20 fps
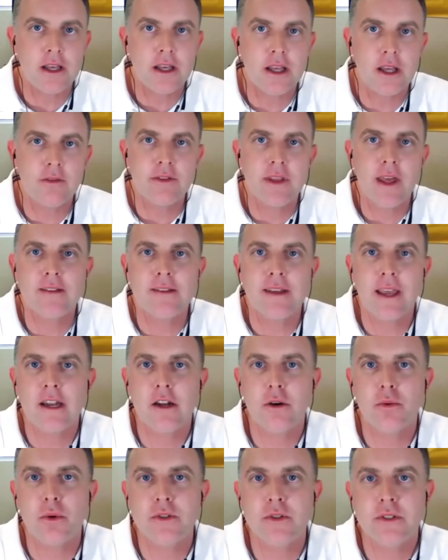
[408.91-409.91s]
if that
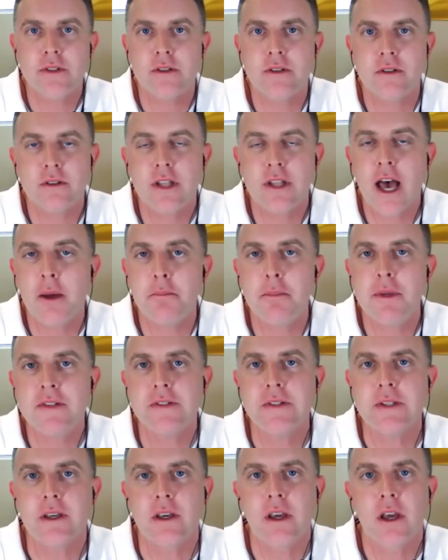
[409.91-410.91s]
data was not missing?